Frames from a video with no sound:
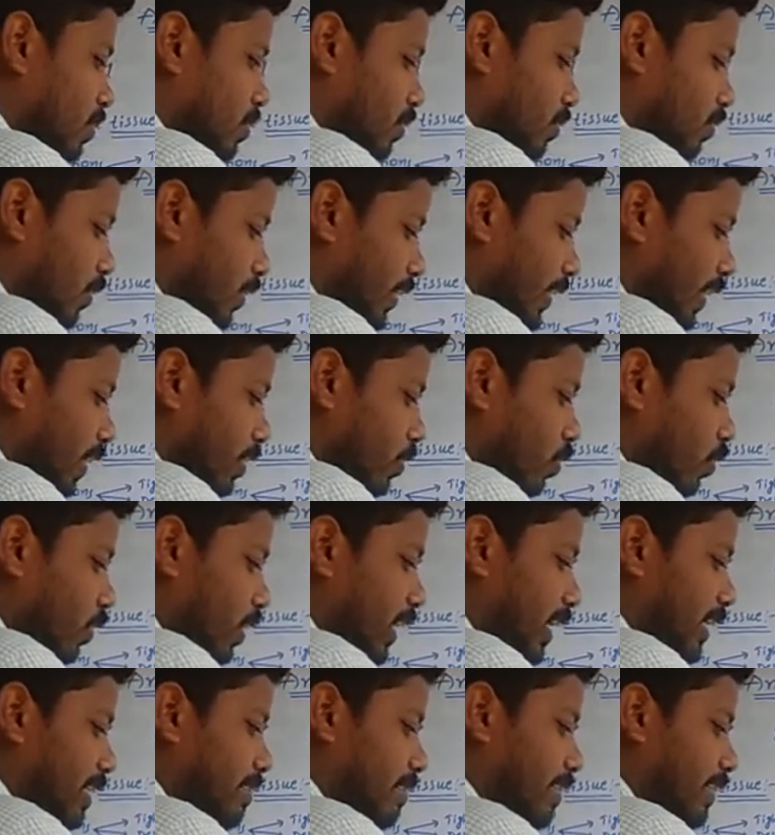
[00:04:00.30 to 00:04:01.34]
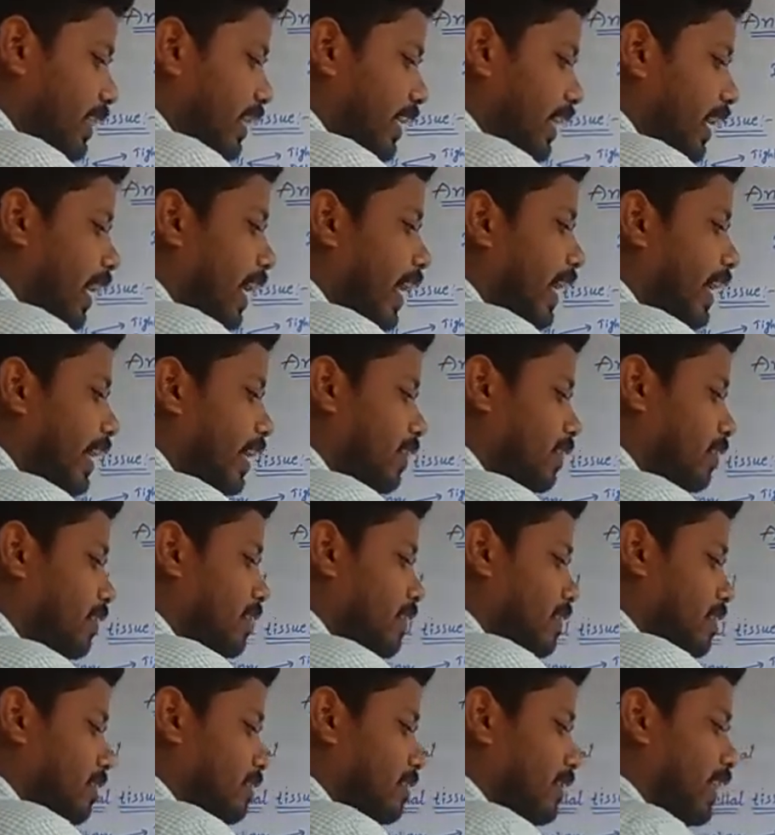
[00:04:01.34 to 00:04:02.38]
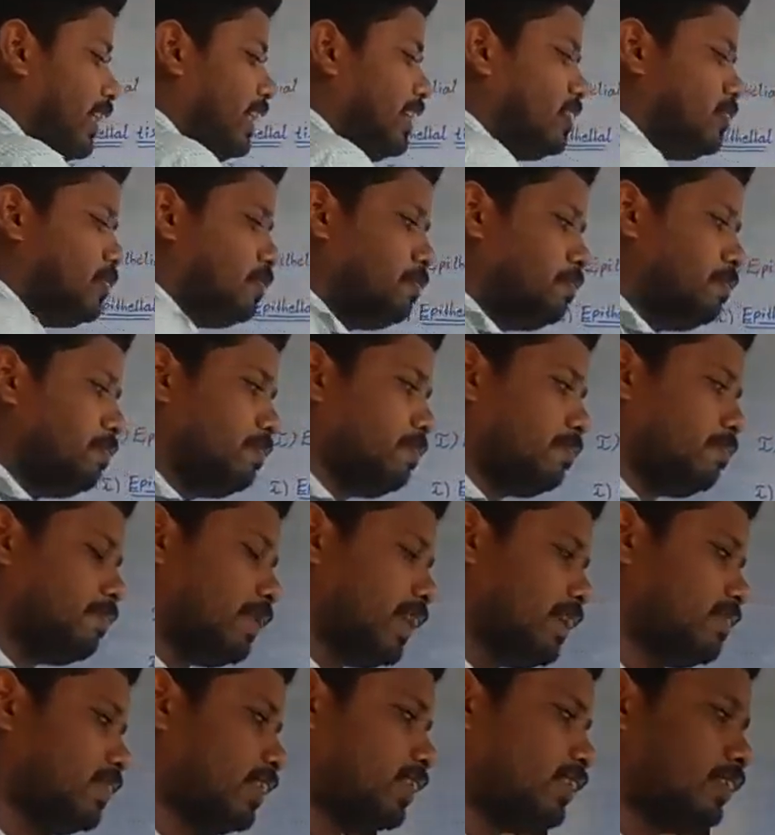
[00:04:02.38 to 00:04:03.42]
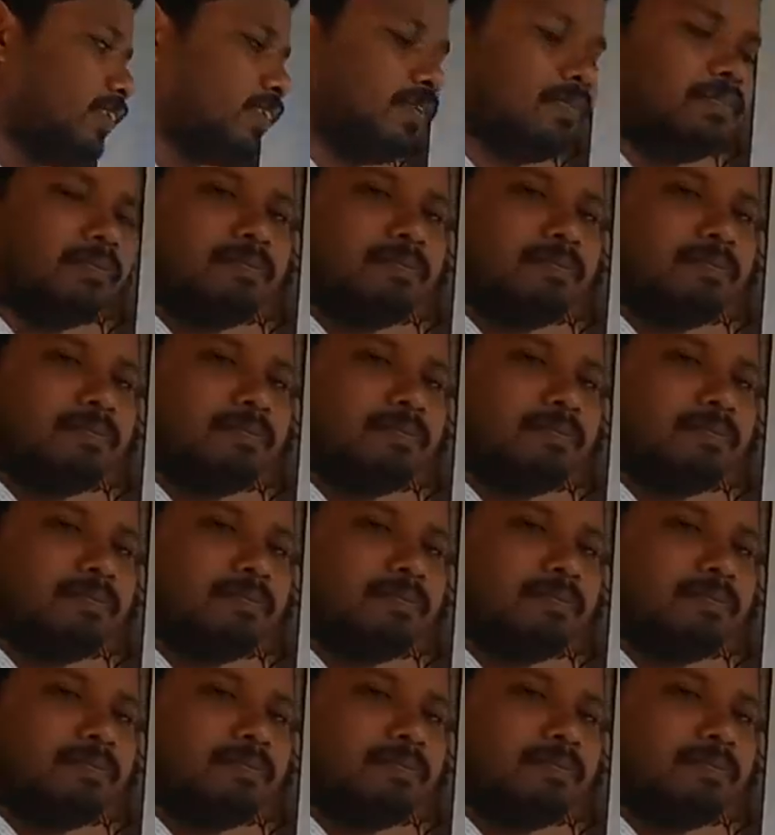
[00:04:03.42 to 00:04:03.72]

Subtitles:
So here only single layer cell is present.